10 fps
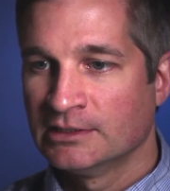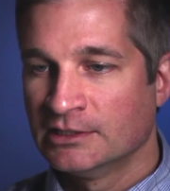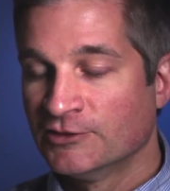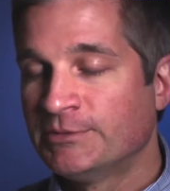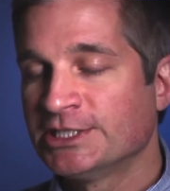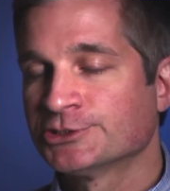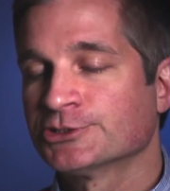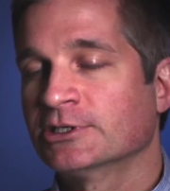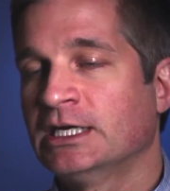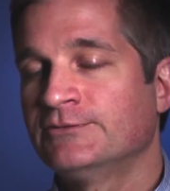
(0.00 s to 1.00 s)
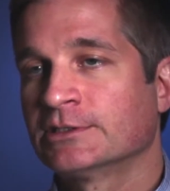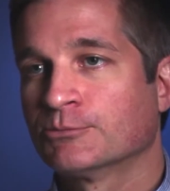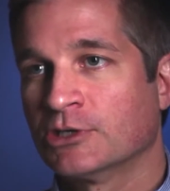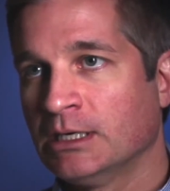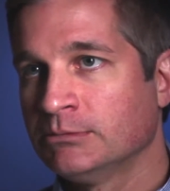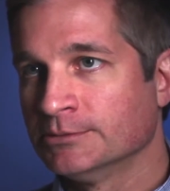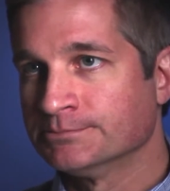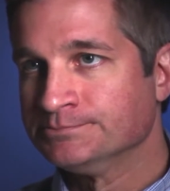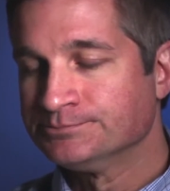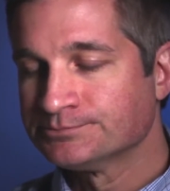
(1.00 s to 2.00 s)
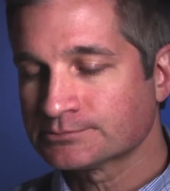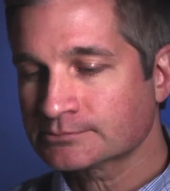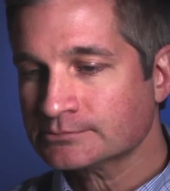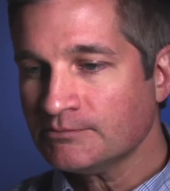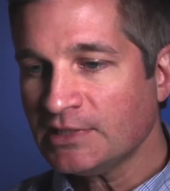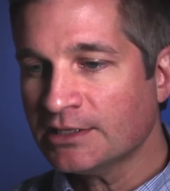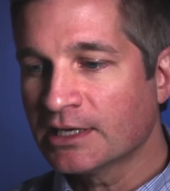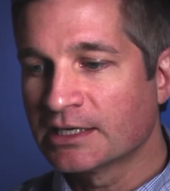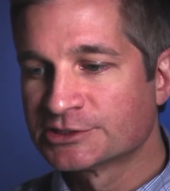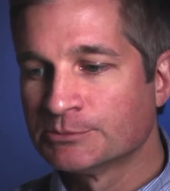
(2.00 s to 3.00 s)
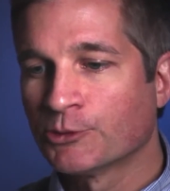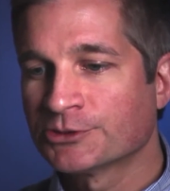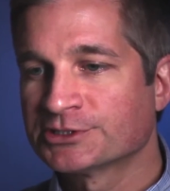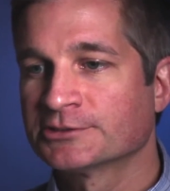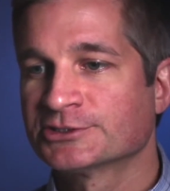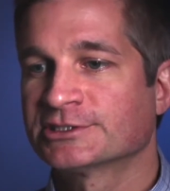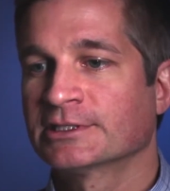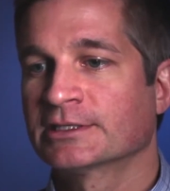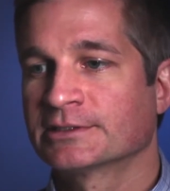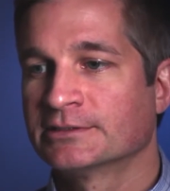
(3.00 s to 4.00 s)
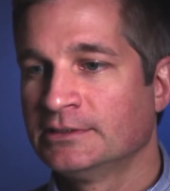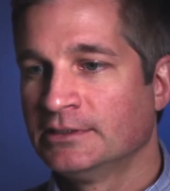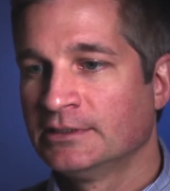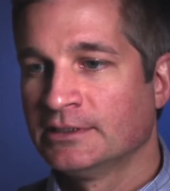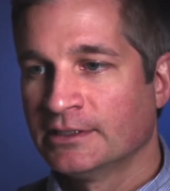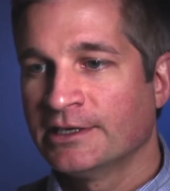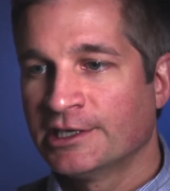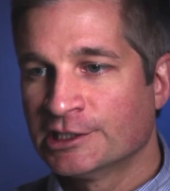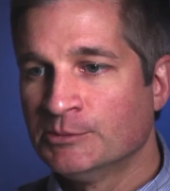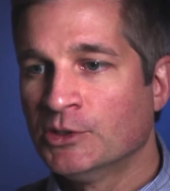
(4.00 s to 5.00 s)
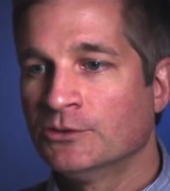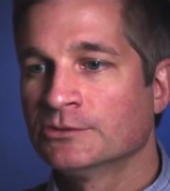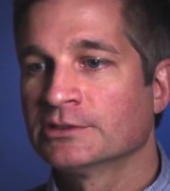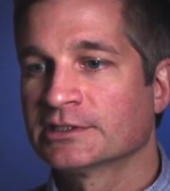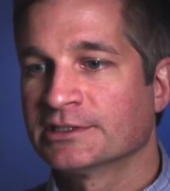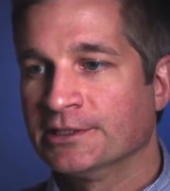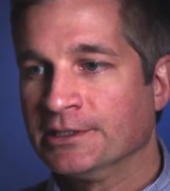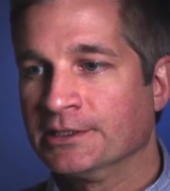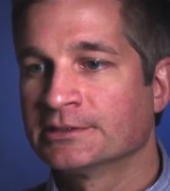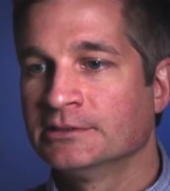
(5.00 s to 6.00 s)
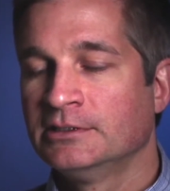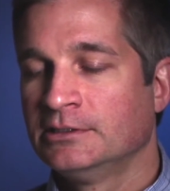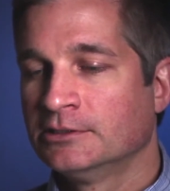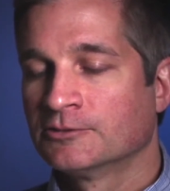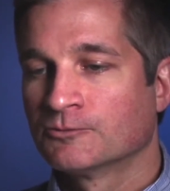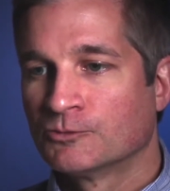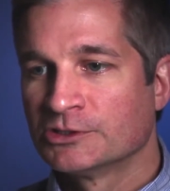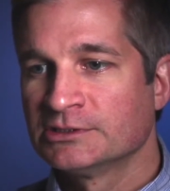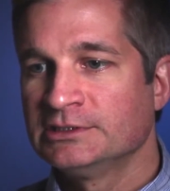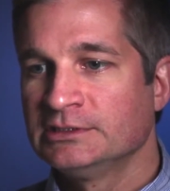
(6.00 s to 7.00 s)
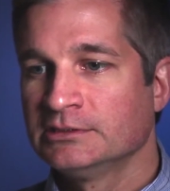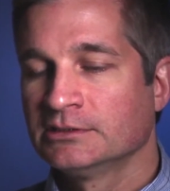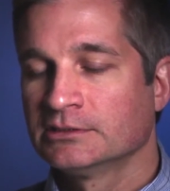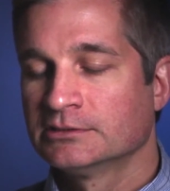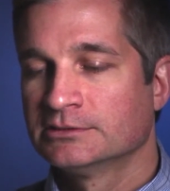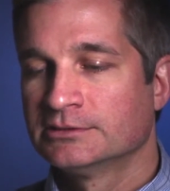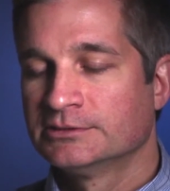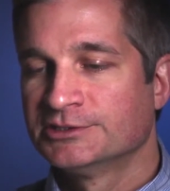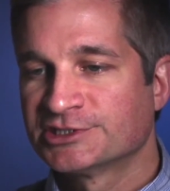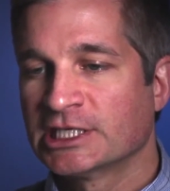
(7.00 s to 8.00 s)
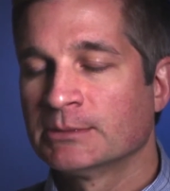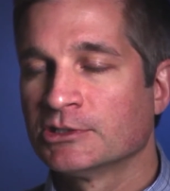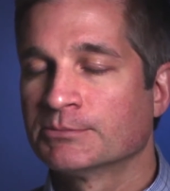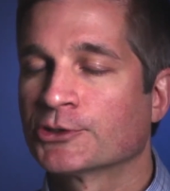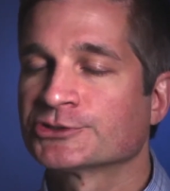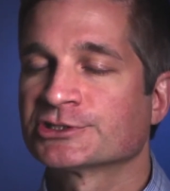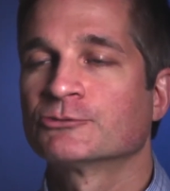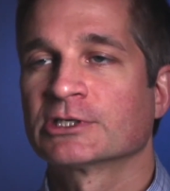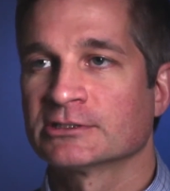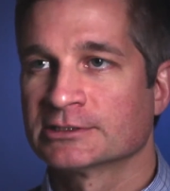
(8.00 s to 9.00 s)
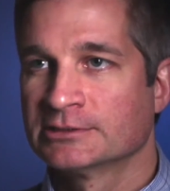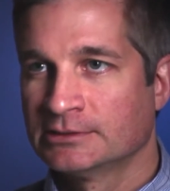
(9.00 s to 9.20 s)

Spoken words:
If patients are having a problem, it's important to understand that NMO can really disable a person quickly.